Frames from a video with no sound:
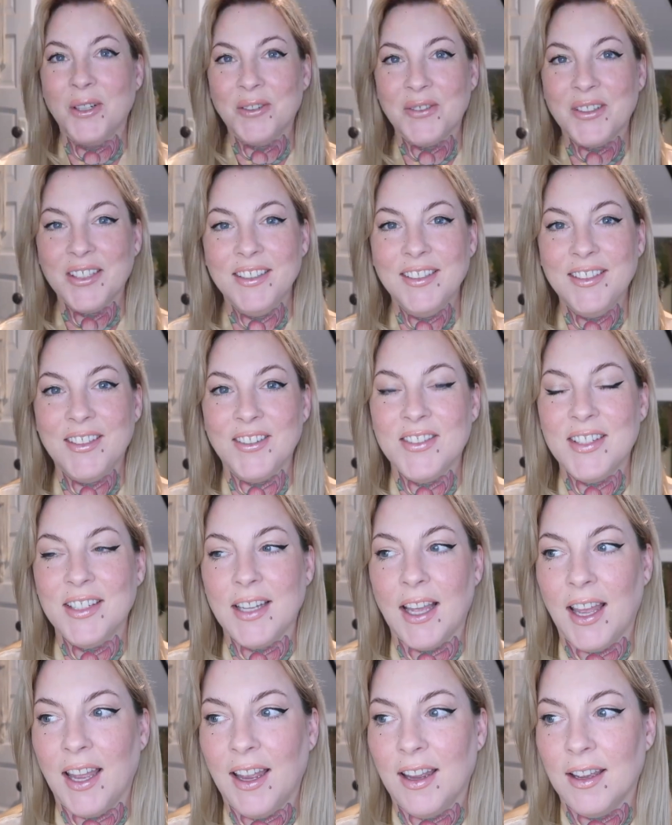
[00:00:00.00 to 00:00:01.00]
what we're gonna do
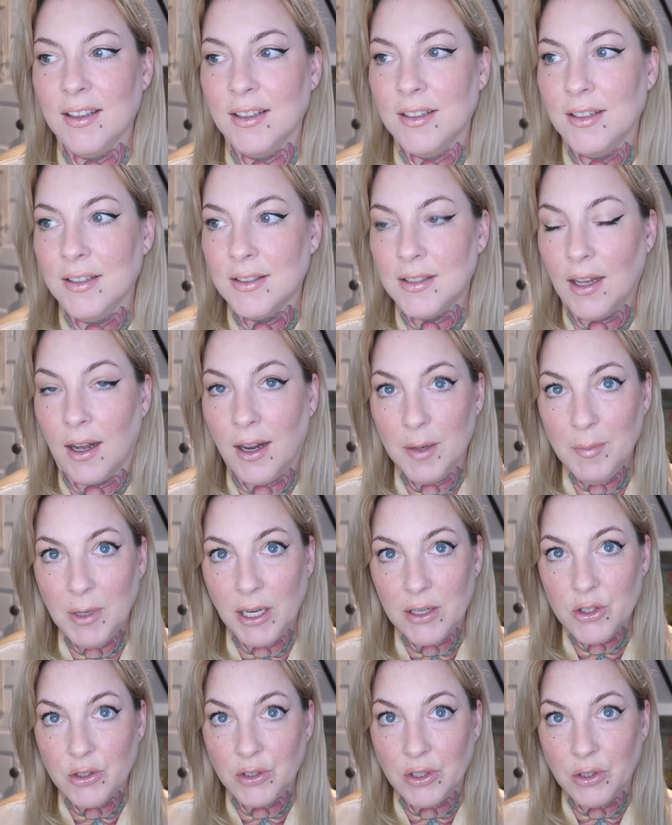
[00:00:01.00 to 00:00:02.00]
today is I'm
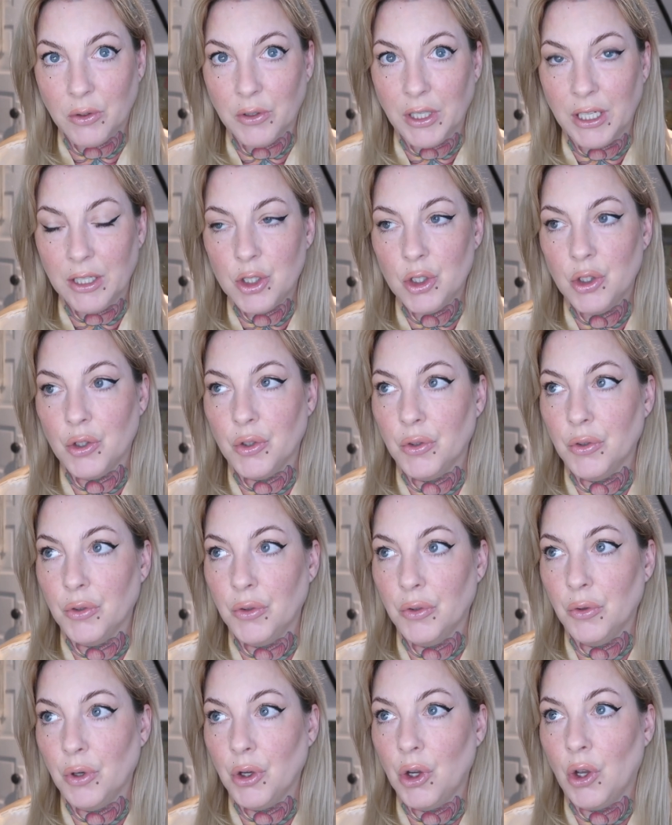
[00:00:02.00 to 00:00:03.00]
actually going
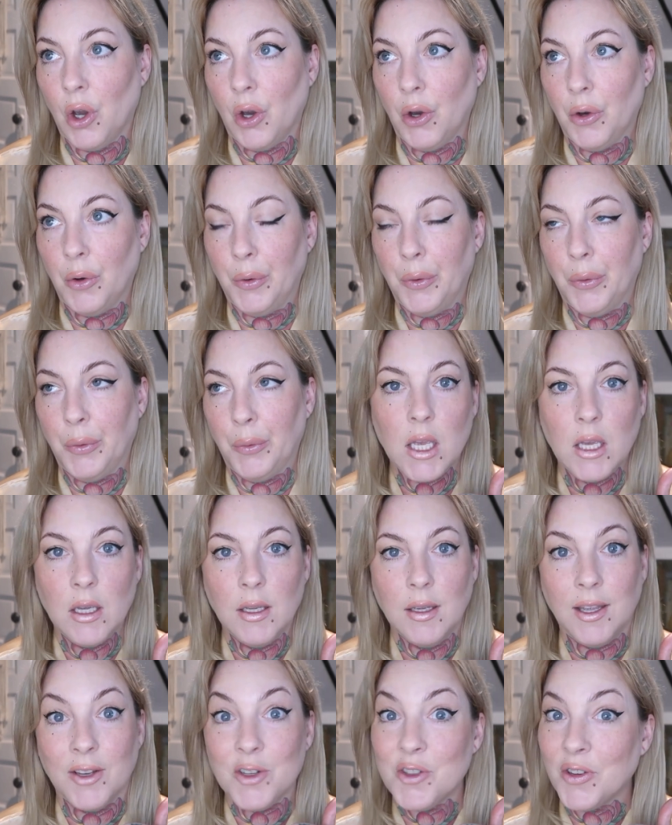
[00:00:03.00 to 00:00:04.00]
to go
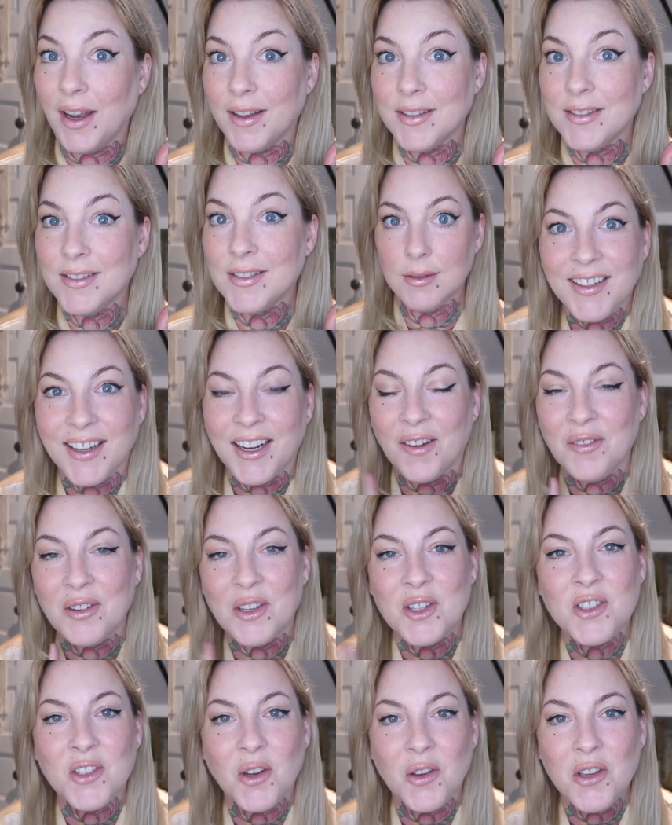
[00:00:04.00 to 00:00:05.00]
get dressed. And I'm
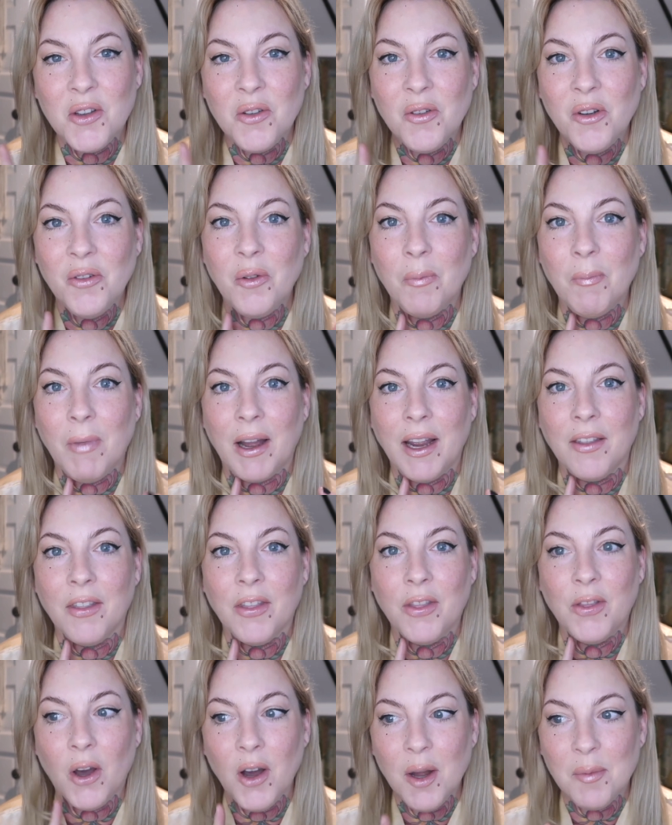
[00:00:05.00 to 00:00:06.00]
going to show you my
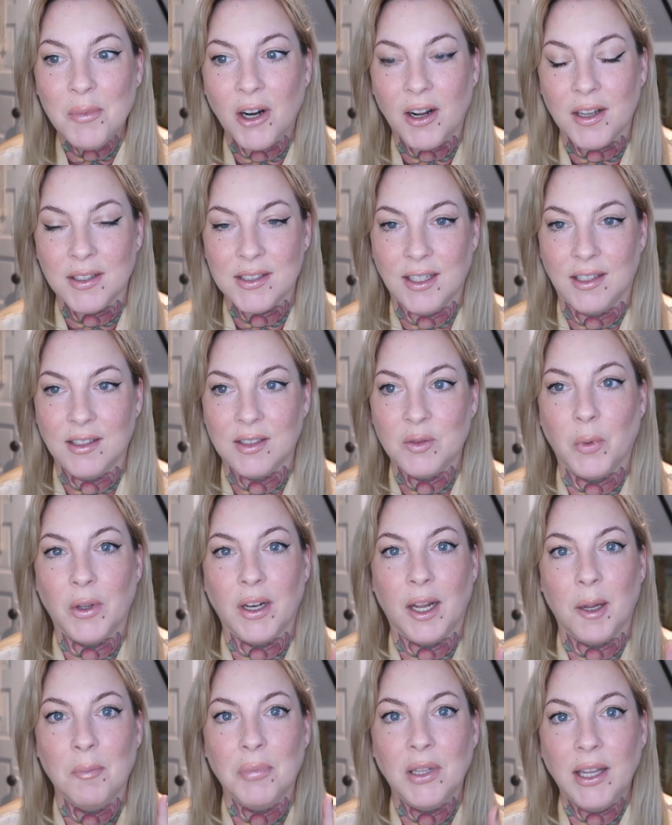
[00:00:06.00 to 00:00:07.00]
thought process when
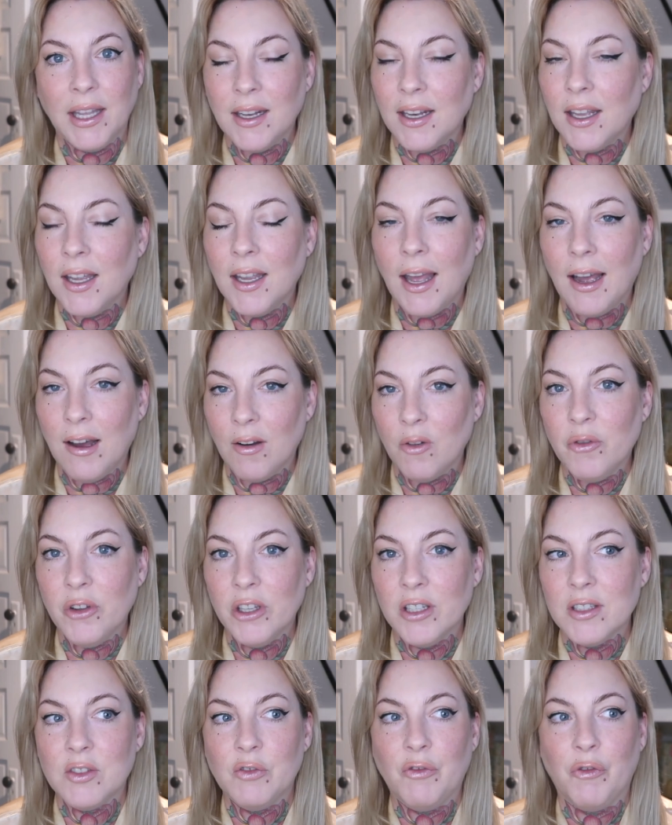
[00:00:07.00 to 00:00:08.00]
I'm planning
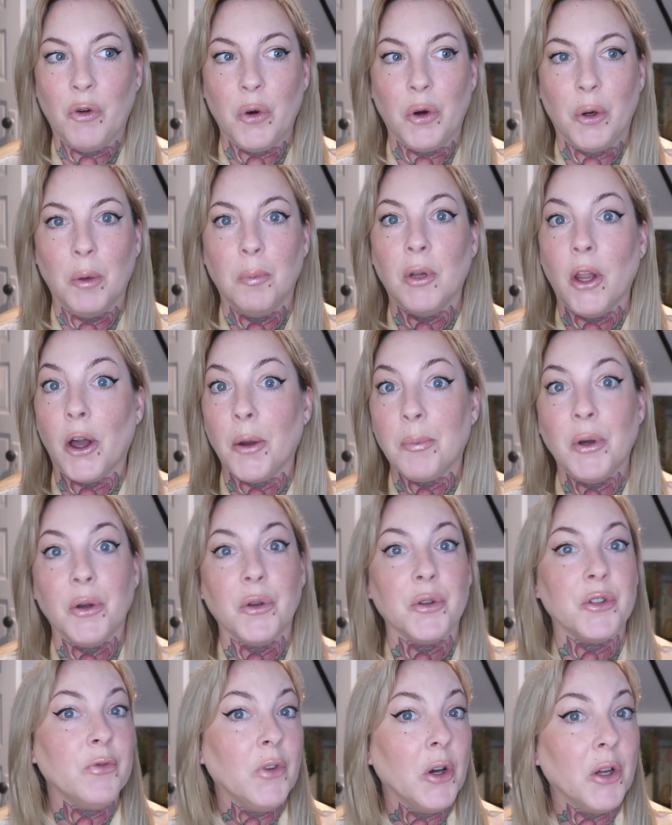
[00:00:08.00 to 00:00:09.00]
outfits for blog
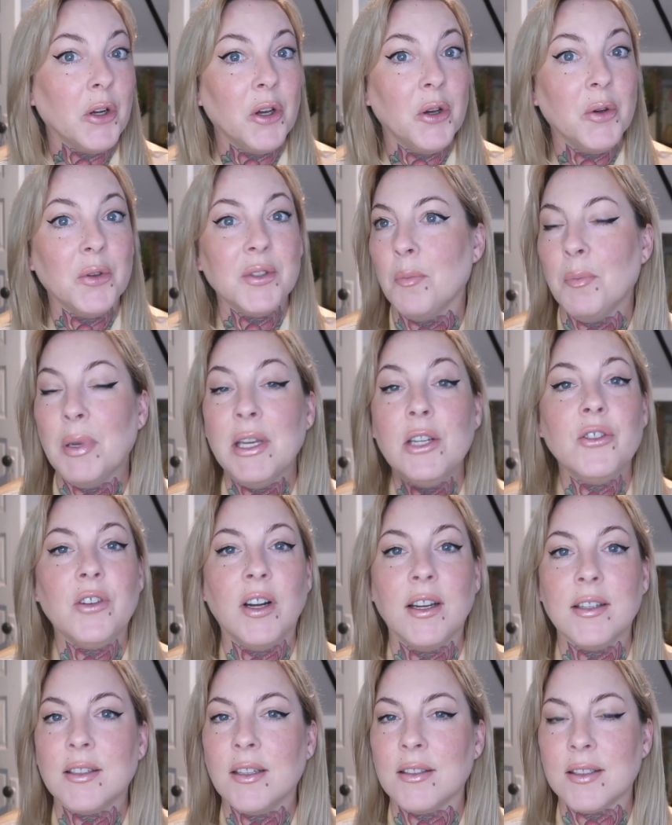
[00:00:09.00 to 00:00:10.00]
posts, photos,
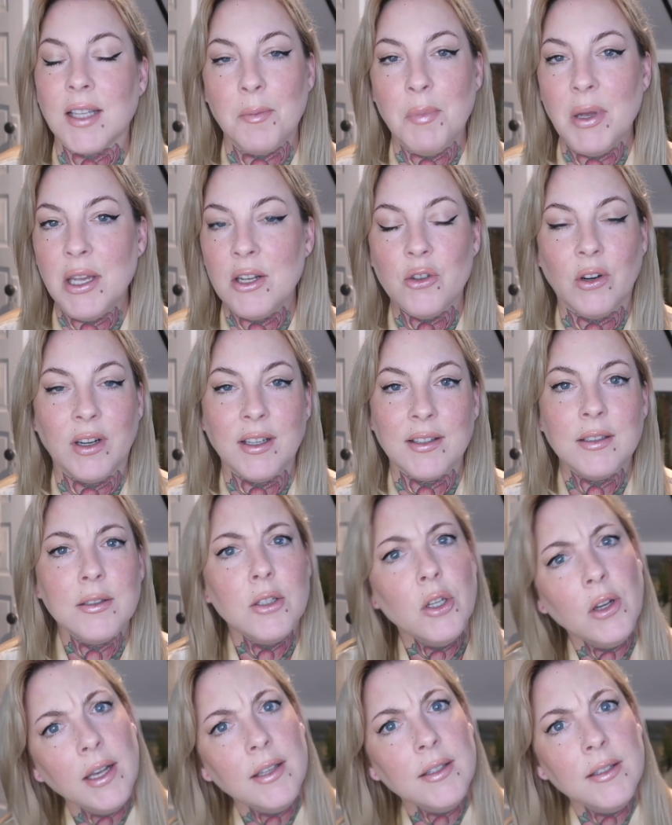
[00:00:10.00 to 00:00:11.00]
Pinterest, because I Pinterest. Do
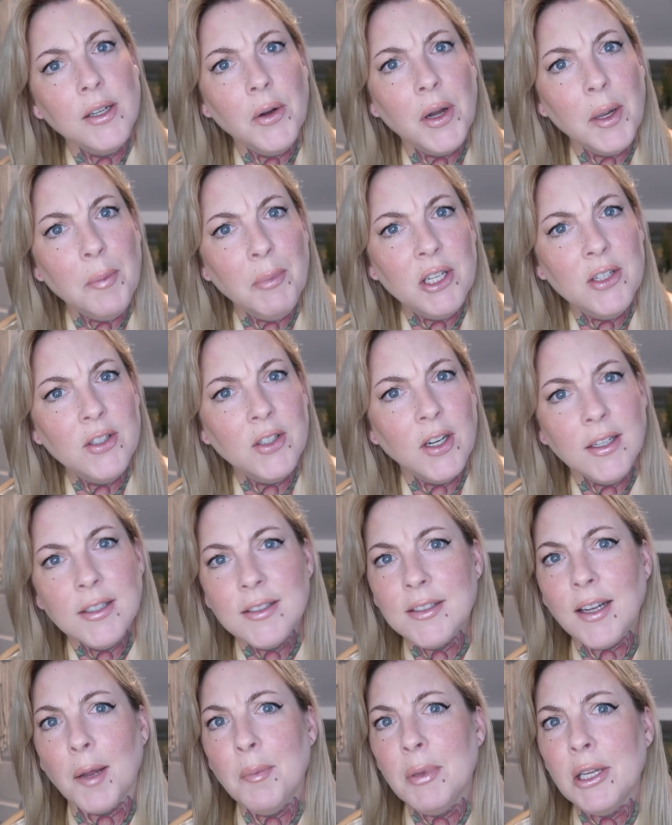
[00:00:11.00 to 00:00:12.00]
you guys know I
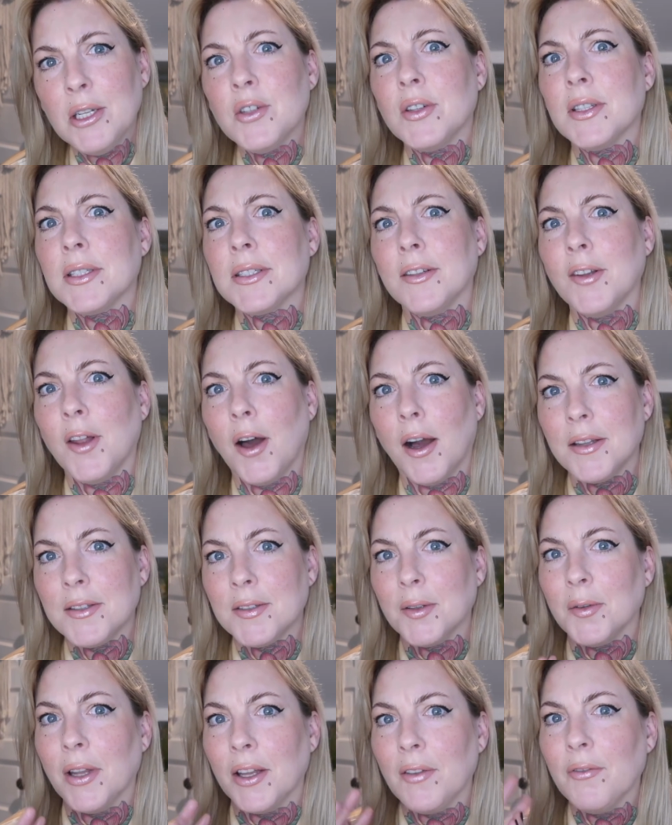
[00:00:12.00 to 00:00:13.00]
Pinterest? I Pinterest a lot,
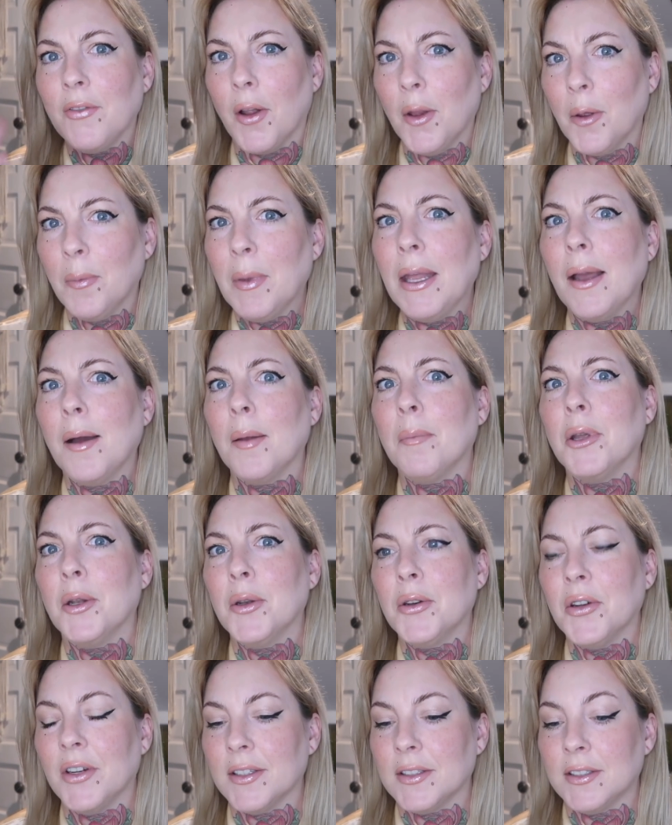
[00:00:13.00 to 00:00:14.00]
so like follow me on
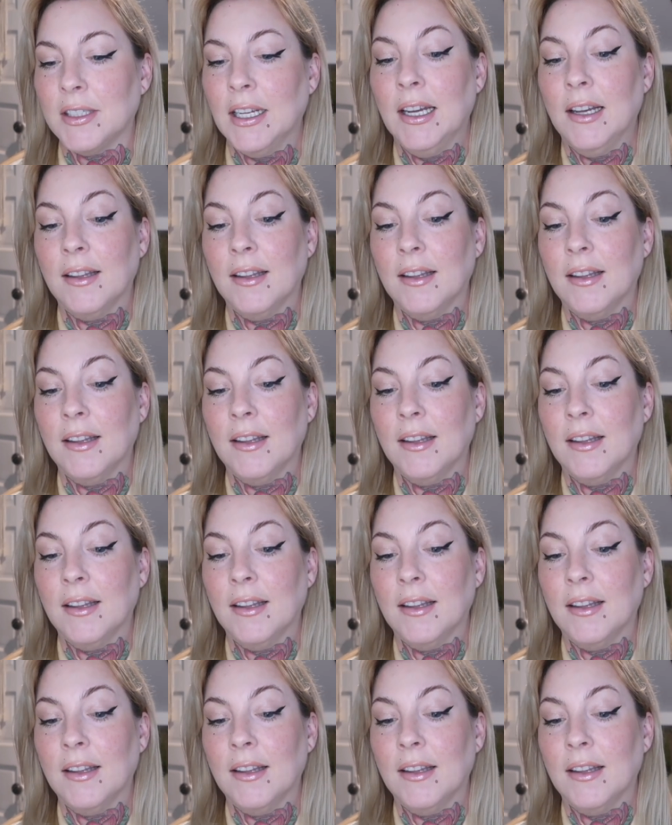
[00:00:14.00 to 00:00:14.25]
Pinterest.